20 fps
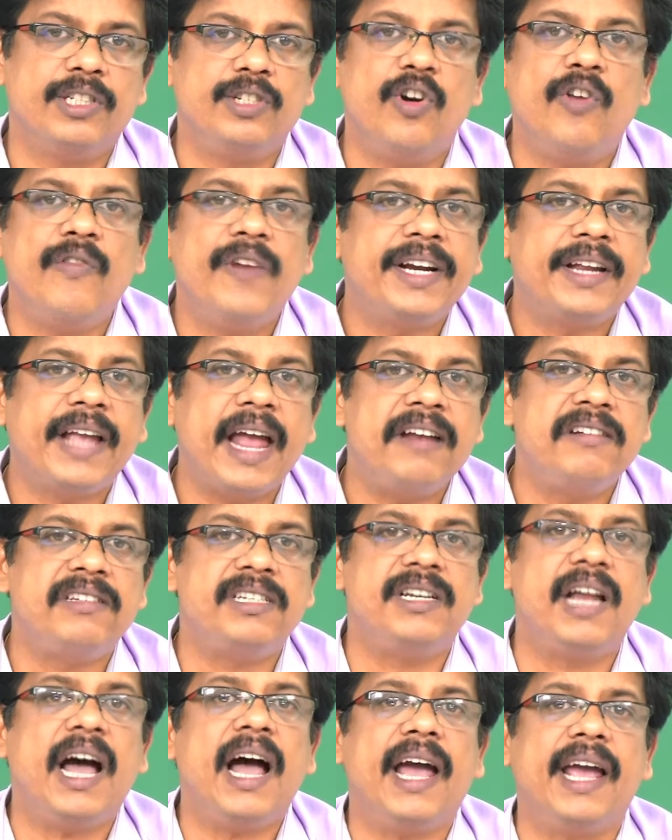no one can
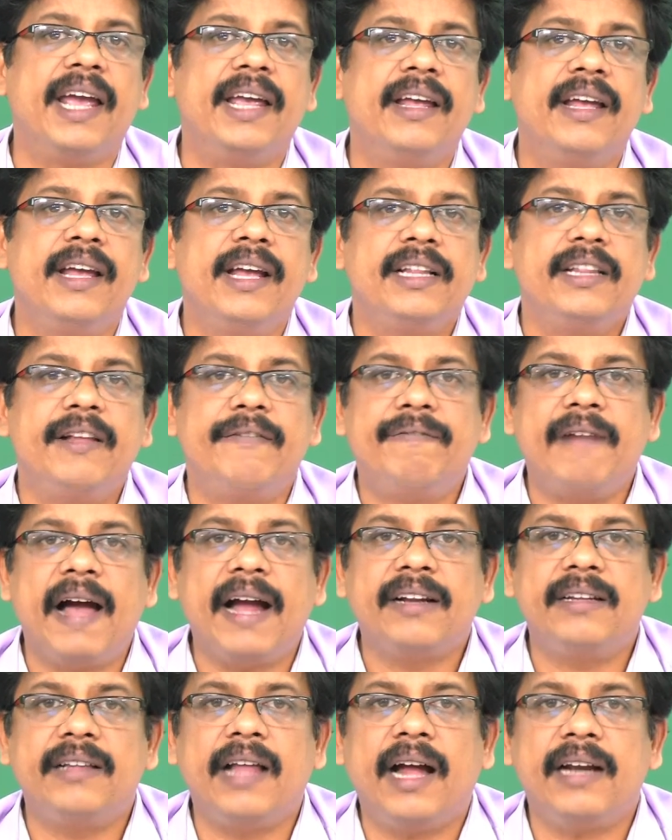deny the
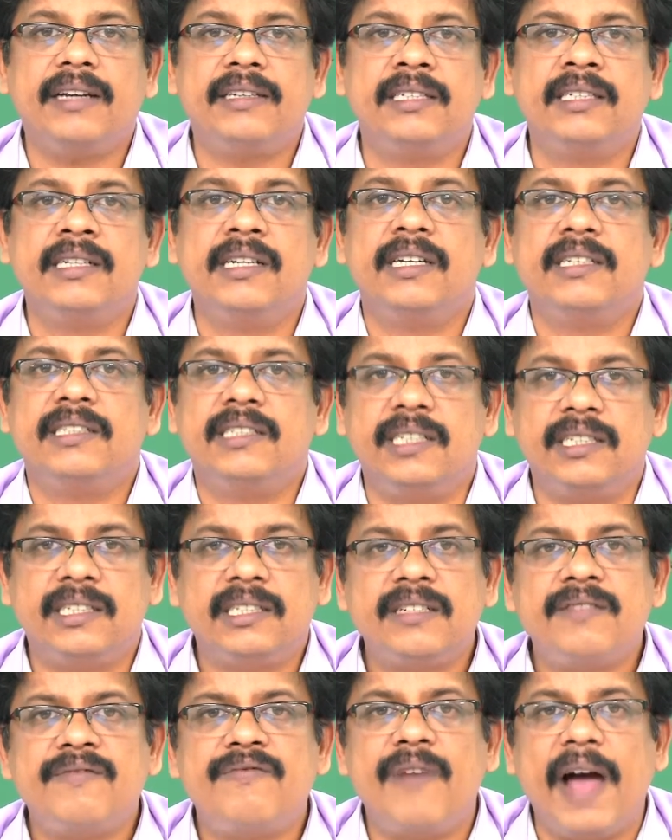fact that
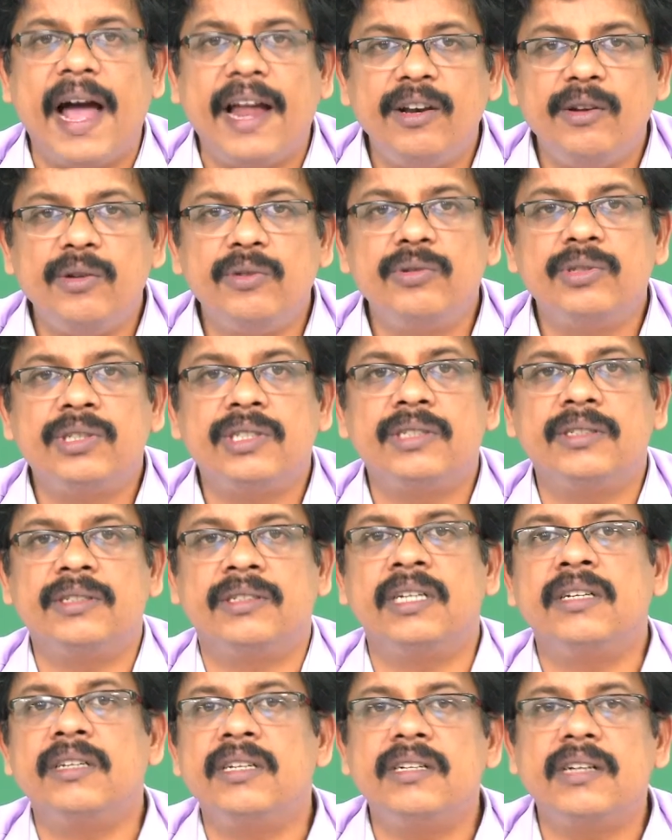certain values,
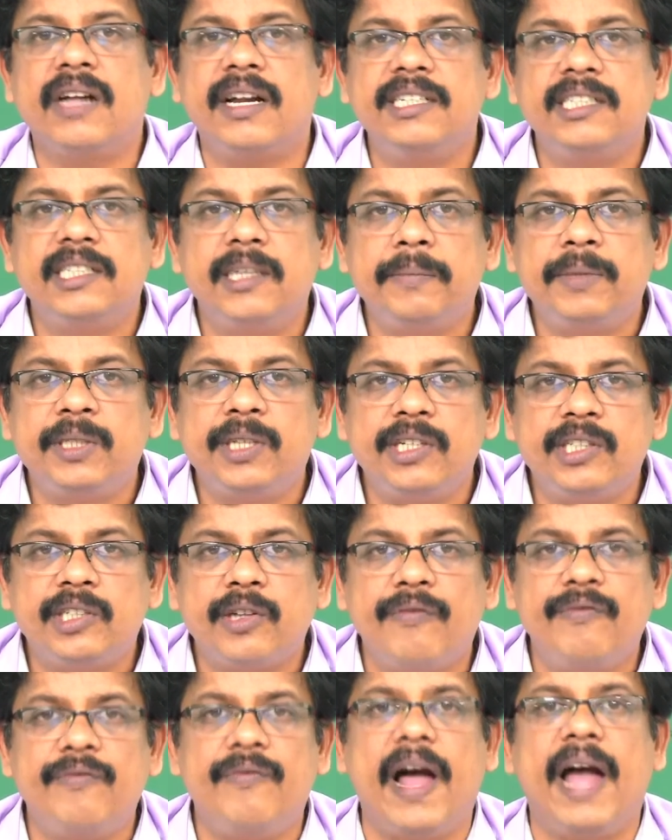certain conceptions
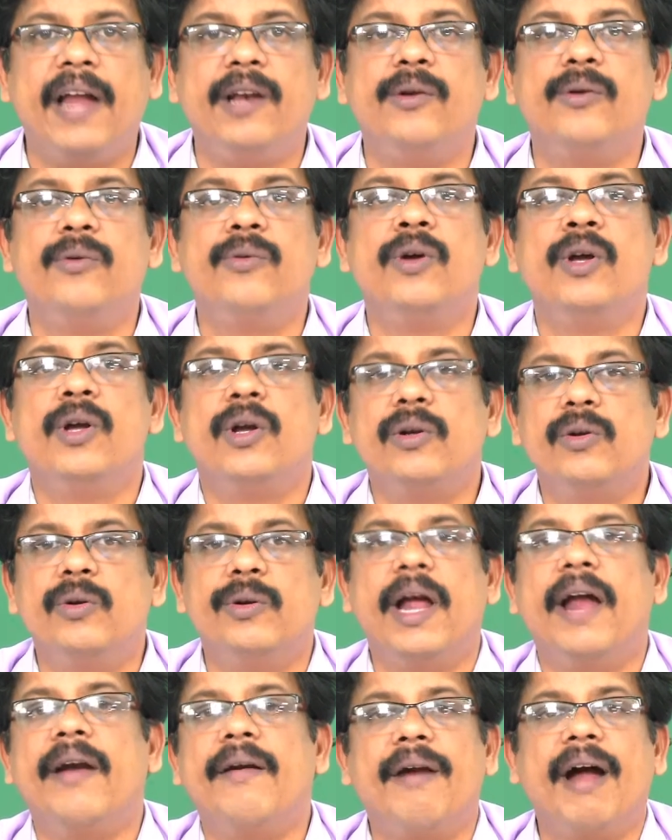of value,
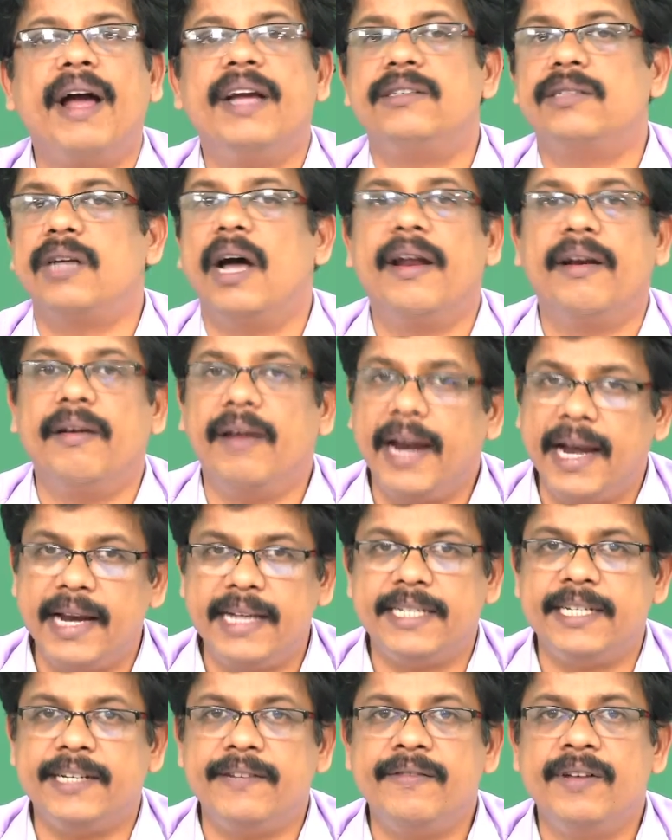good and right, are
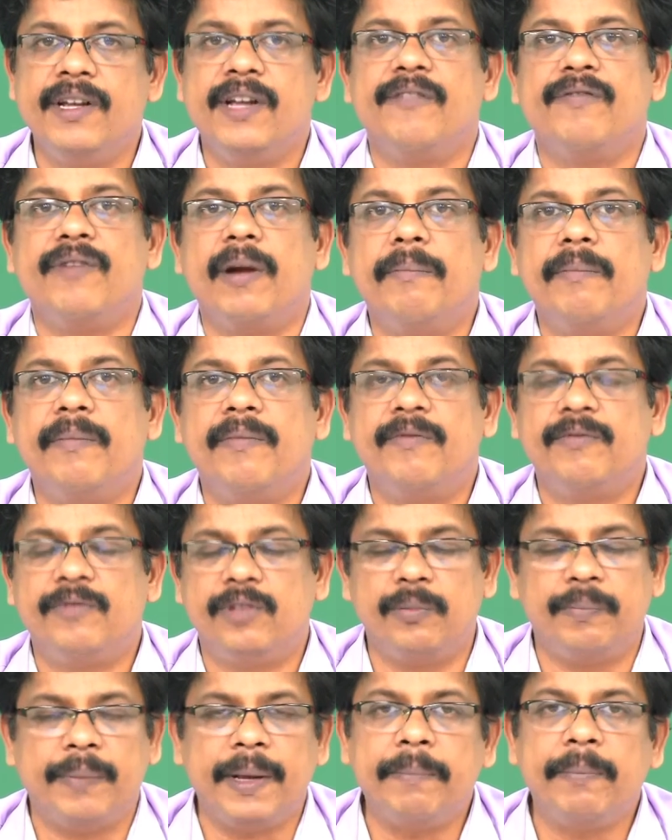relative from
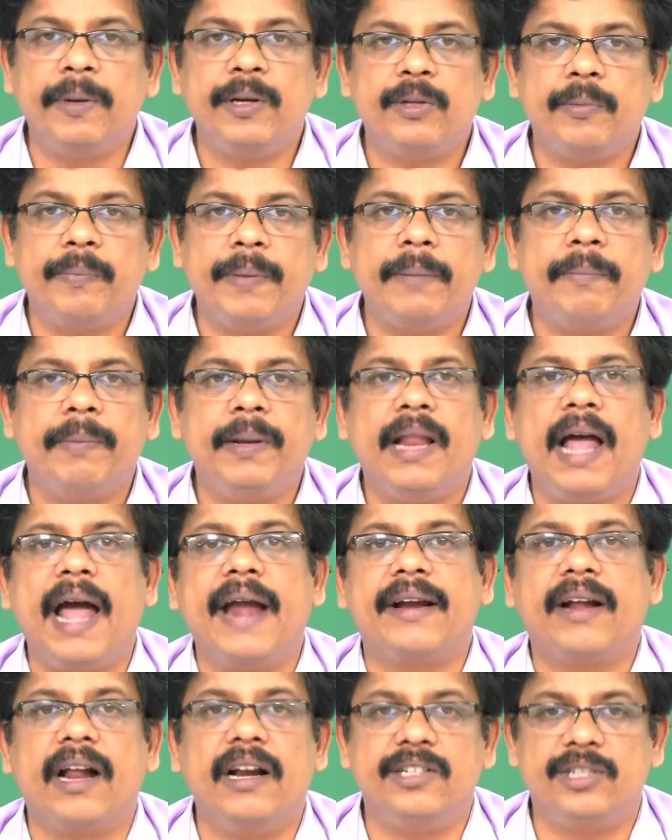to people
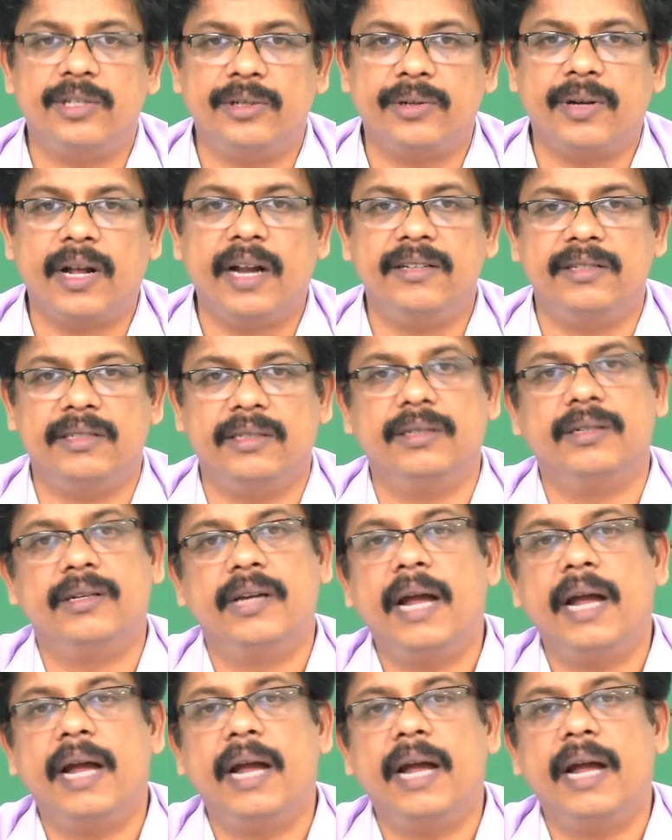and culture to culture.